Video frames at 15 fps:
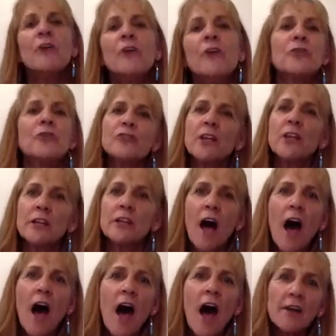So there's a
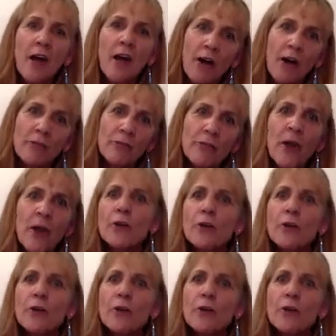lot of